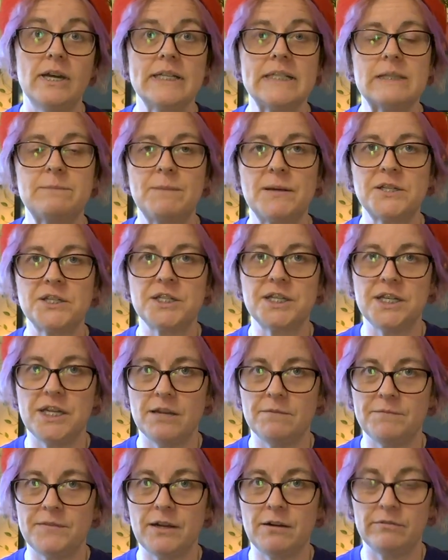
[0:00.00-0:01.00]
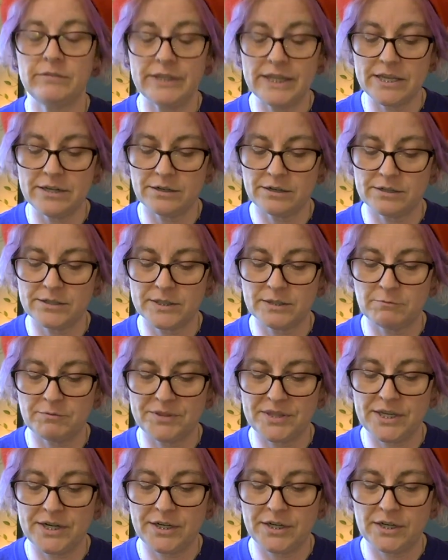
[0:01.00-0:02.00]
especially if they're leaders
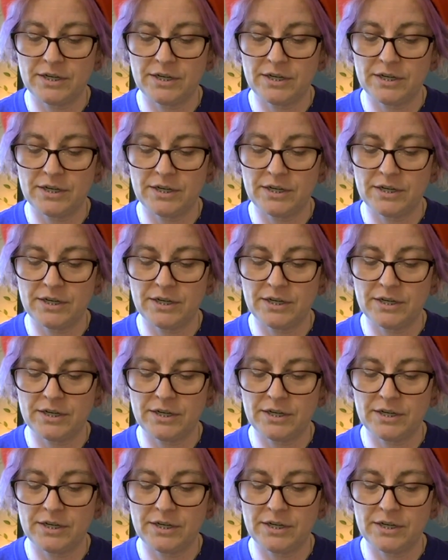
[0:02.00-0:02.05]
within a